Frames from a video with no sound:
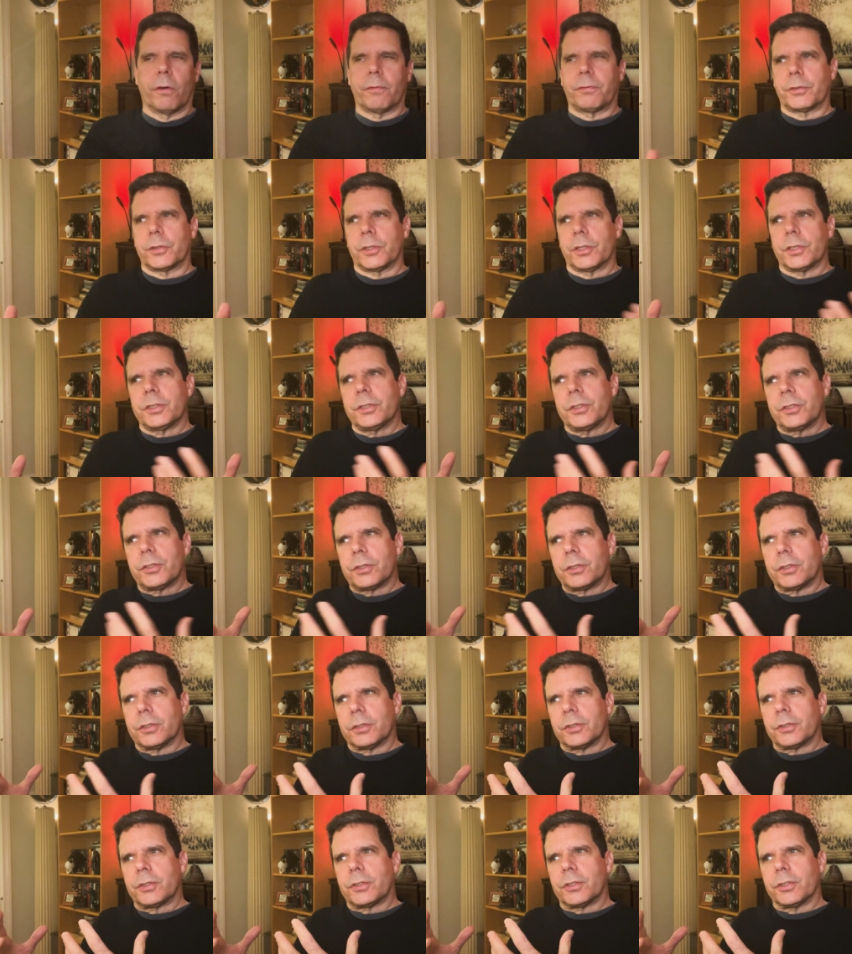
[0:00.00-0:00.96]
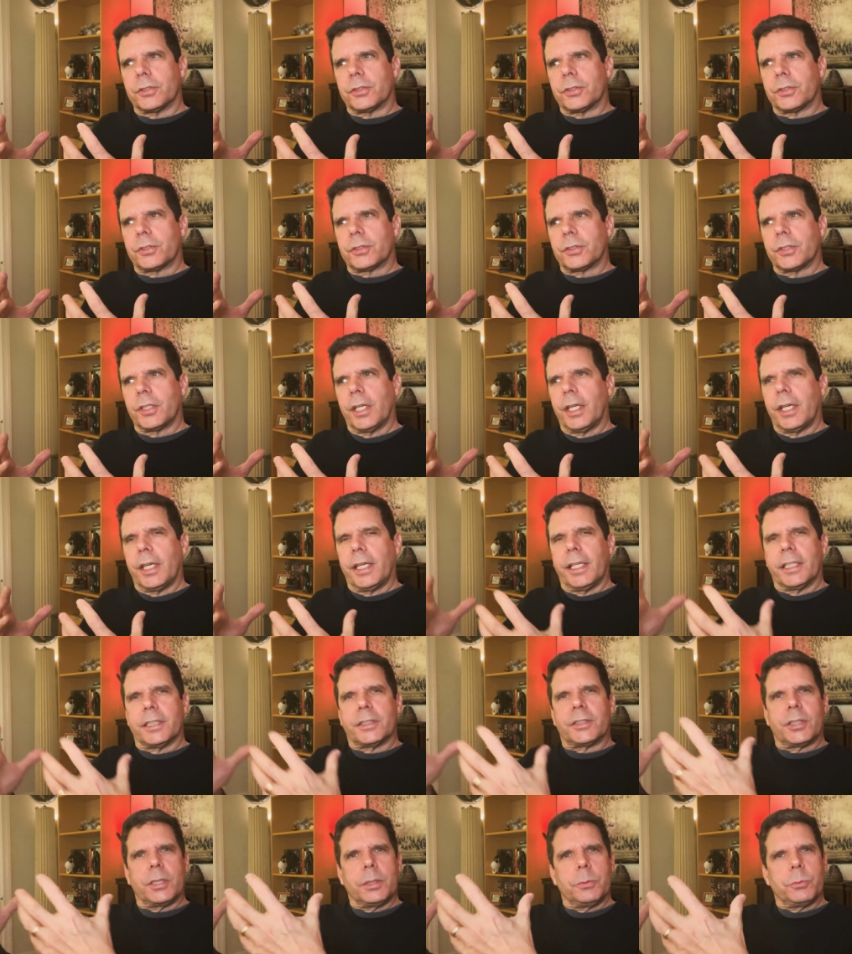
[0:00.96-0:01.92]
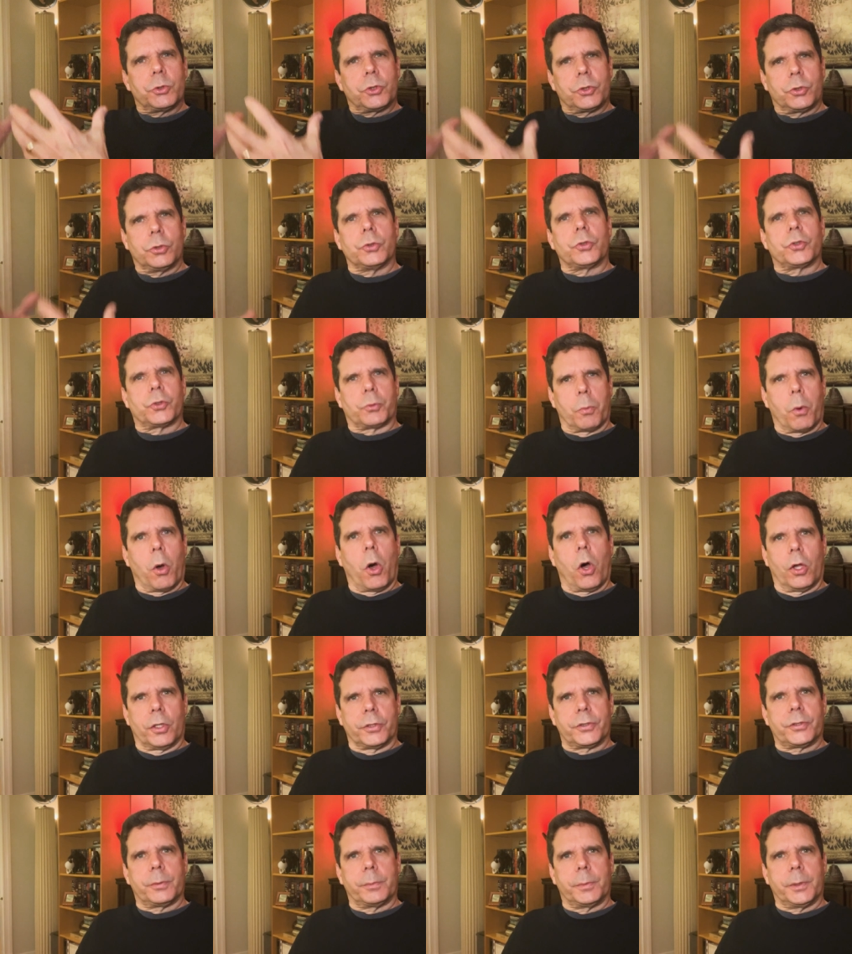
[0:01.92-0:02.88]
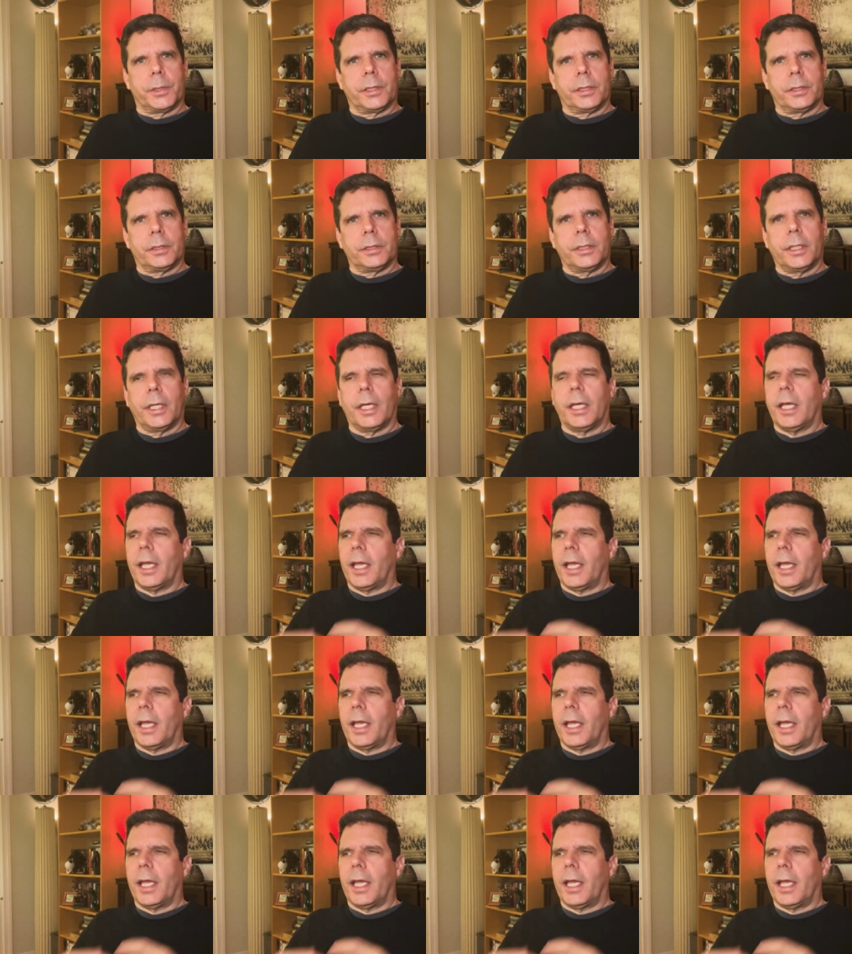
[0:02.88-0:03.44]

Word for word: For instance, it's it seems too small to me,